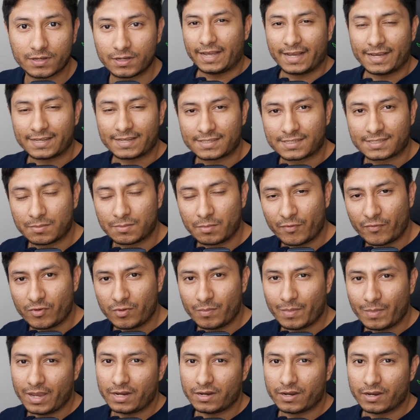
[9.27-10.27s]
As some of you
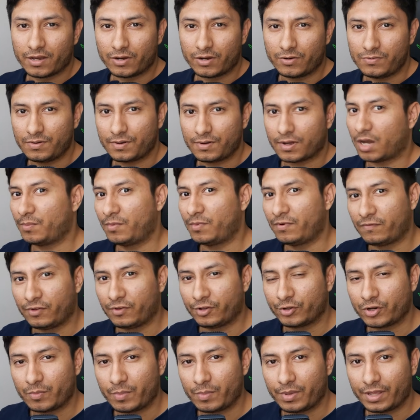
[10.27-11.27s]
may know, I'm a
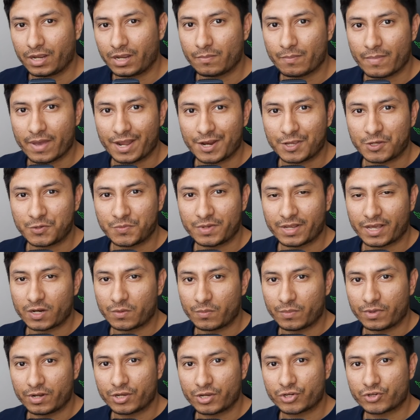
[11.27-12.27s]
vulnerability management
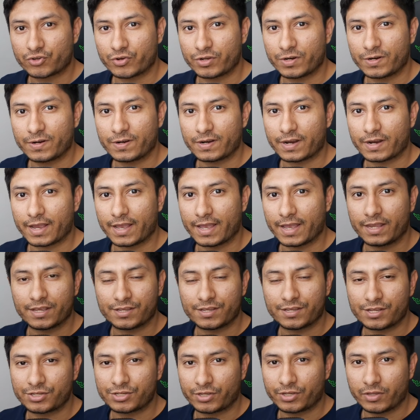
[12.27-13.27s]
administrator, and
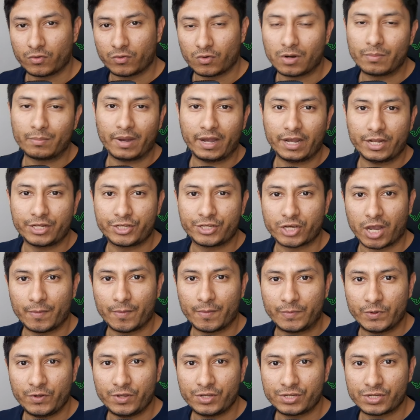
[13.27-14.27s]
essentially what my job
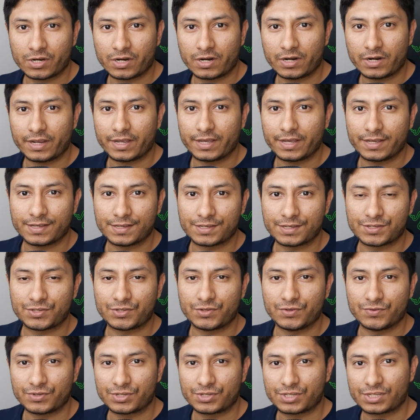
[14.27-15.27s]
duties are is
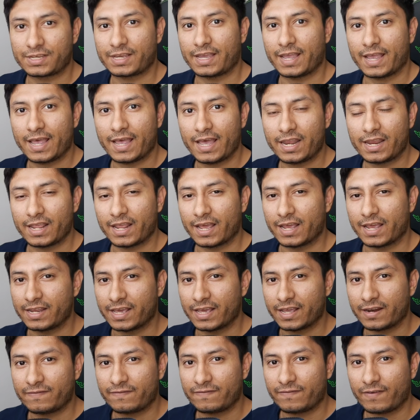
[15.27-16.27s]
to scan and
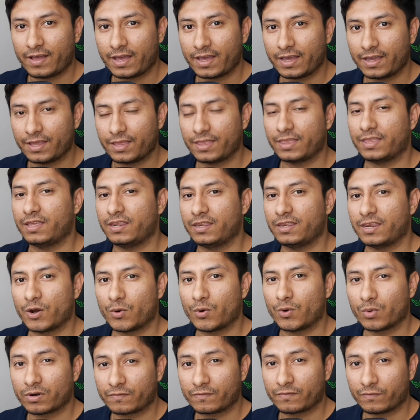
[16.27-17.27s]
identify the
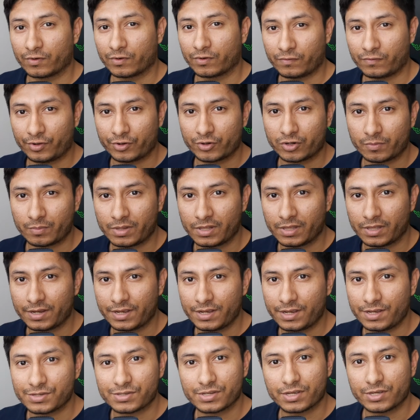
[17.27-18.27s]
network for
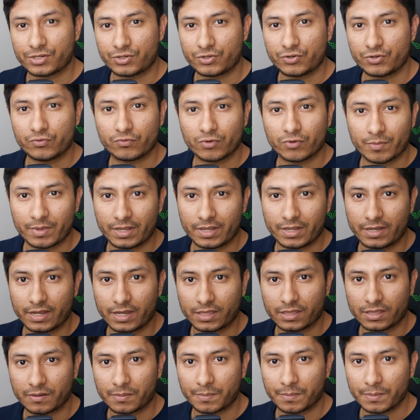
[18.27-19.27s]
vulnerabilities and to
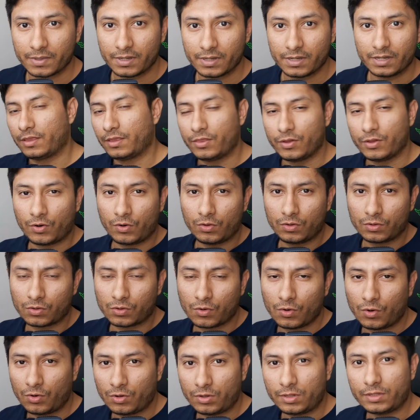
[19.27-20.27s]
remediate them. The whole
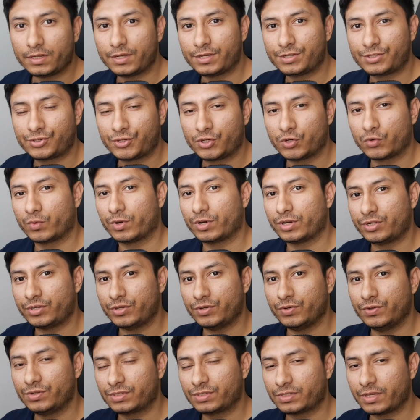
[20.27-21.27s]
goal is to
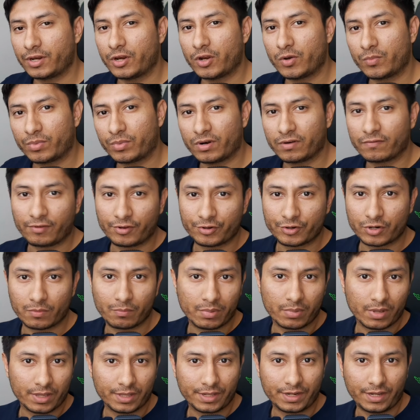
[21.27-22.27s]
reduce the number of
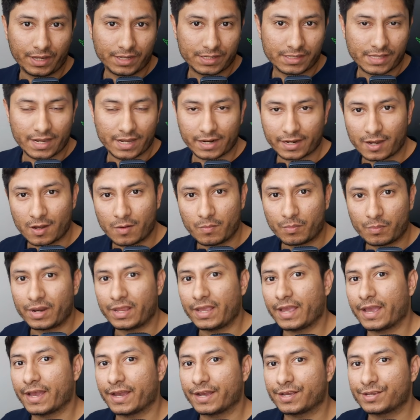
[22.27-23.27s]
vulnerabilities that a company
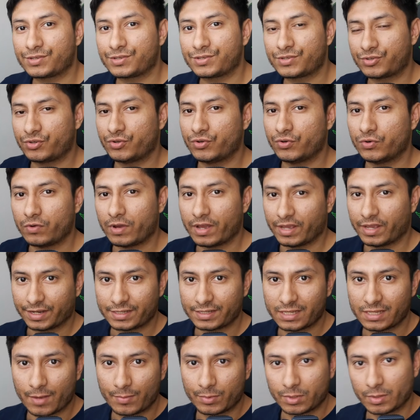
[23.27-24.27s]
has to an
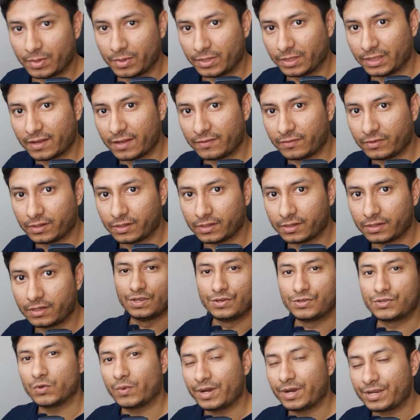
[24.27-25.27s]
acceptable level.
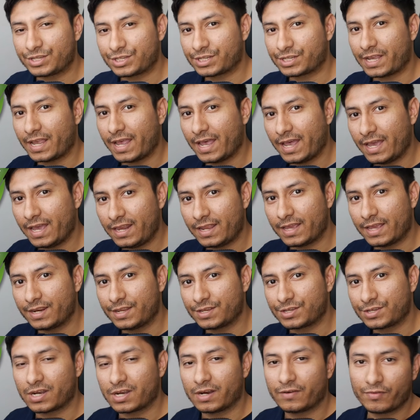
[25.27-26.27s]
So I scan and
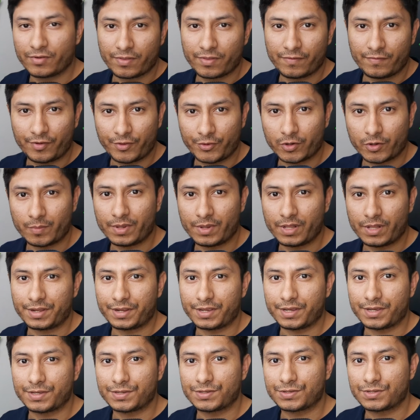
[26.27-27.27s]
discover the
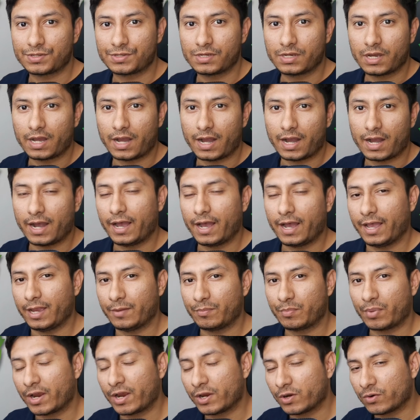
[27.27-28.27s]
vulnerabilities, I
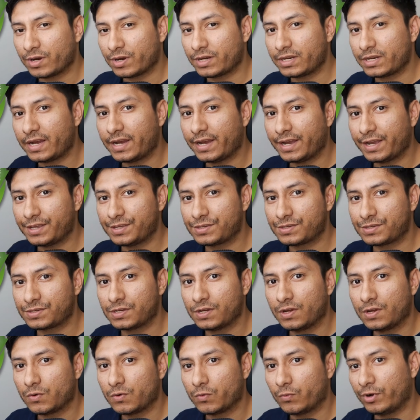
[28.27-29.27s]
prioritize
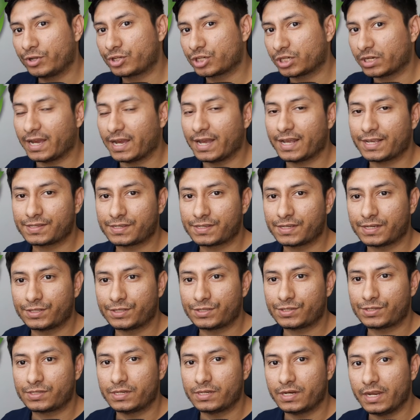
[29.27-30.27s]
which
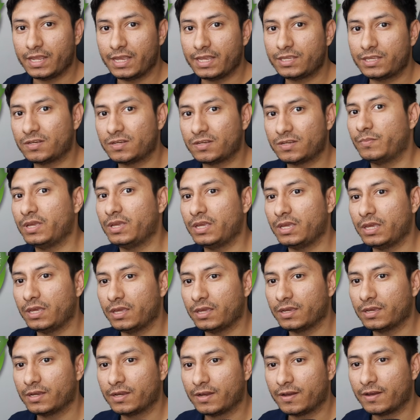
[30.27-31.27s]
assets need to
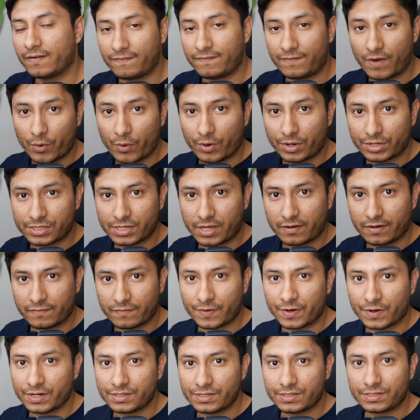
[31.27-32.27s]
be focused on
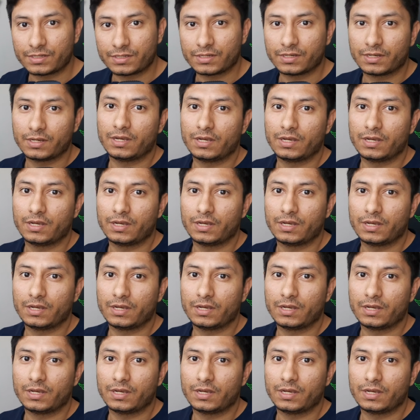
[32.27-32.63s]
first,